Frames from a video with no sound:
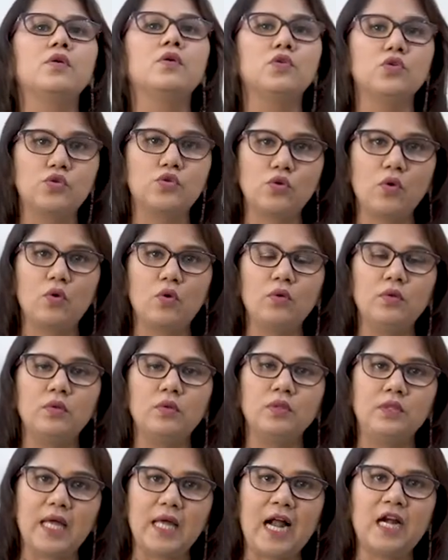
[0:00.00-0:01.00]
So
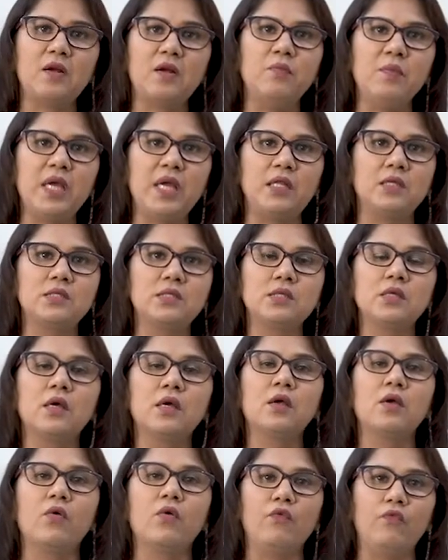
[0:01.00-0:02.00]
that means
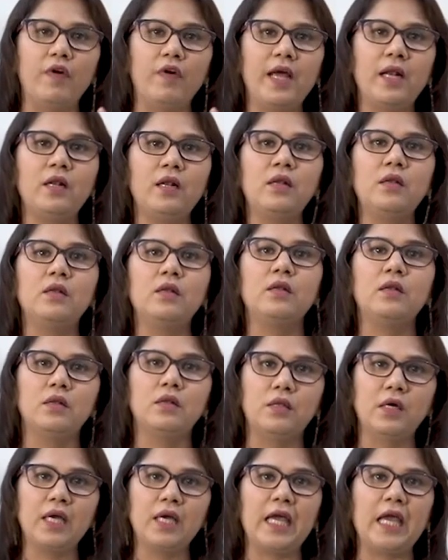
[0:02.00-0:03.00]
when
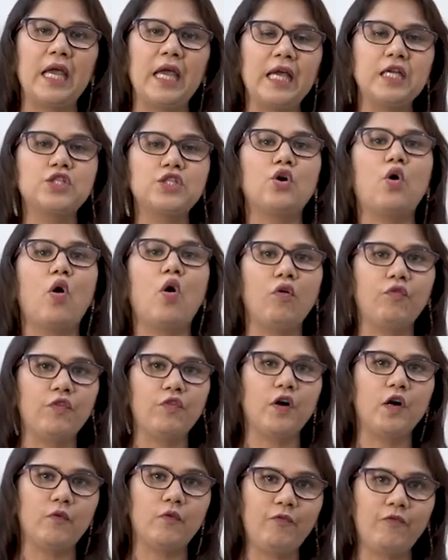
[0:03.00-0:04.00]
the age of
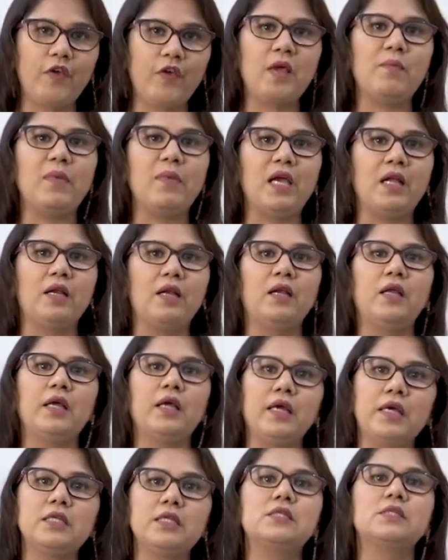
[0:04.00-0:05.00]
a female
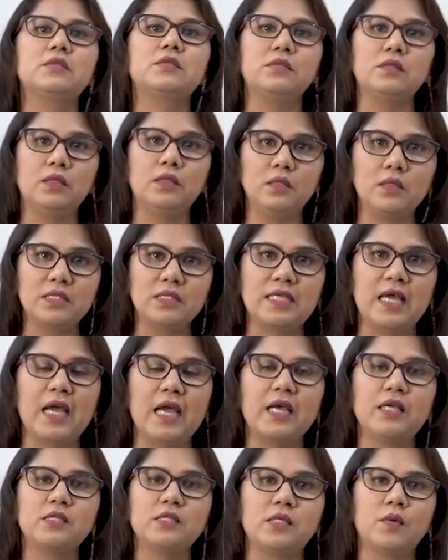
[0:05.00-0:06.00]
is
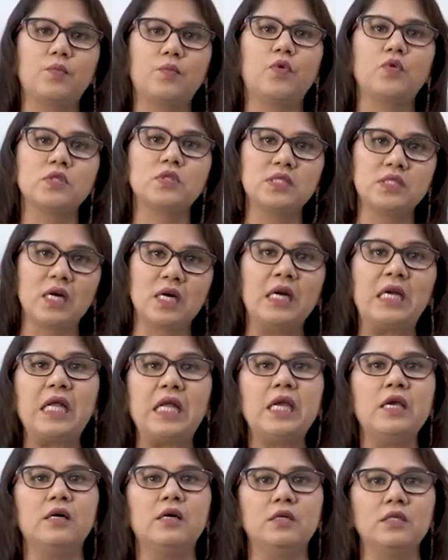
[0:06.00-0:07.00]
say suppose 30
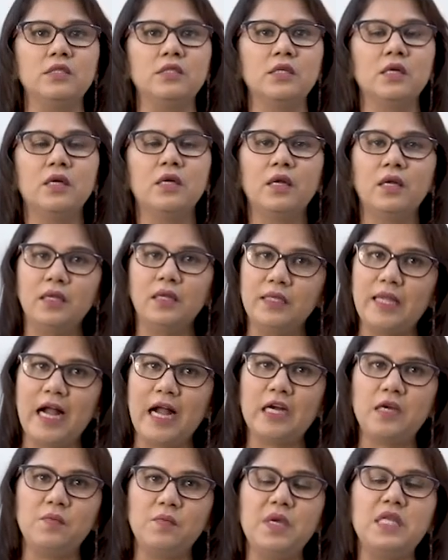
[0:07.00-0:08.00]
years,
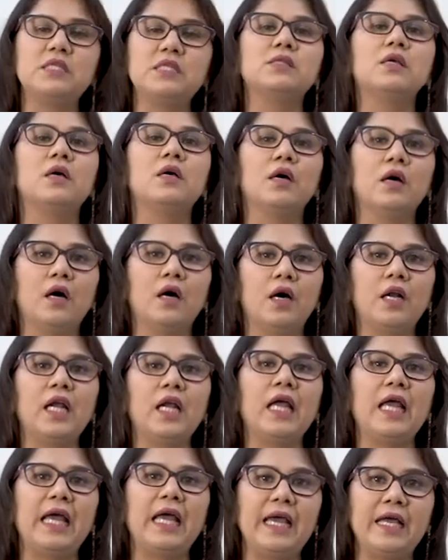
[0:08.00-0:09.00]
that means
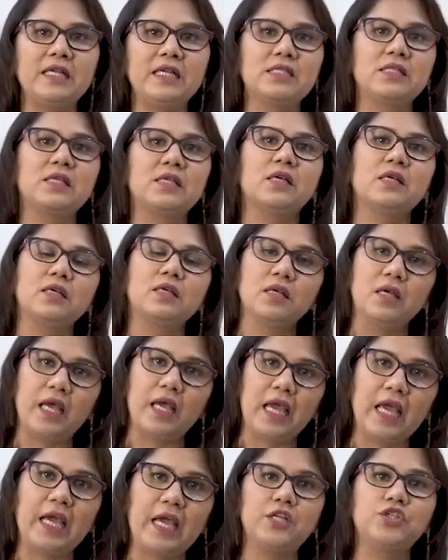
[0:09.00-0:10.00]
her eggs
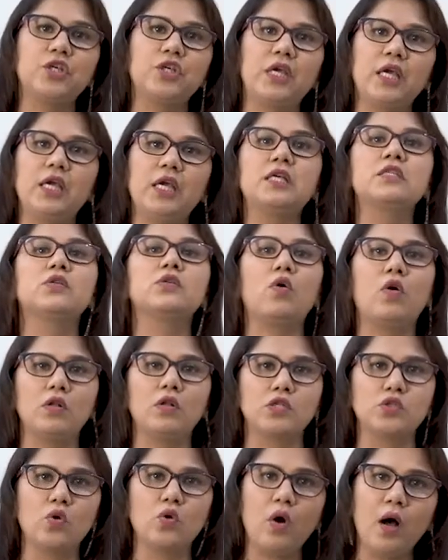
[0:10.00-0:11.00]
age is
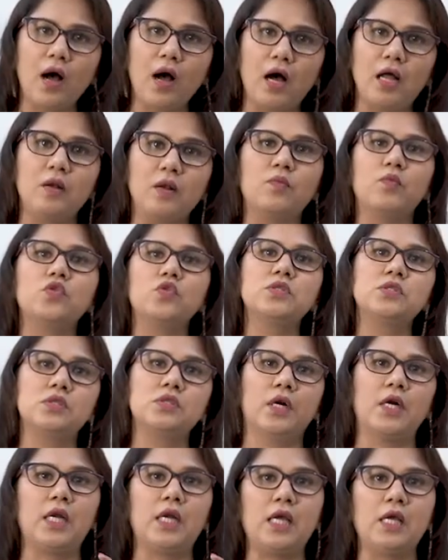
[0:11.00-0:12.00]
also almost
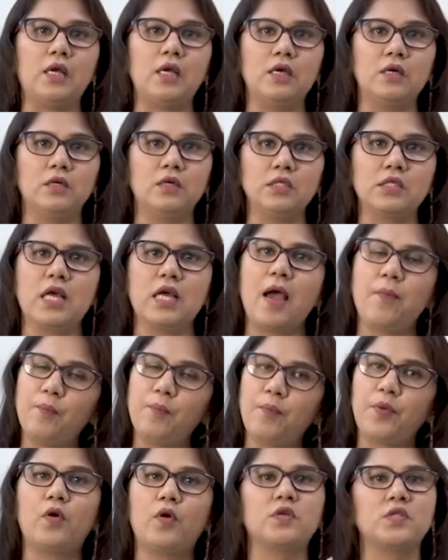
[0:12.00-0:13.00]
30 years
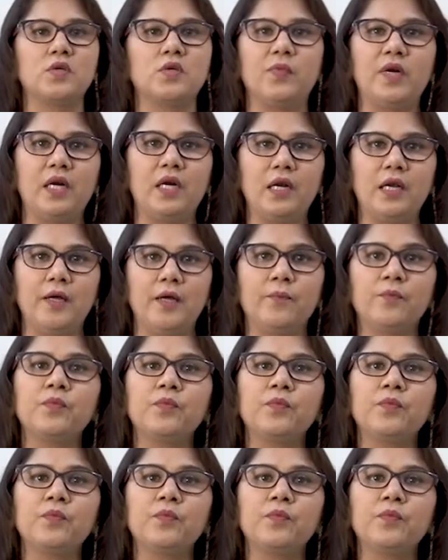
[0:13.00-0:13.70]
approximately.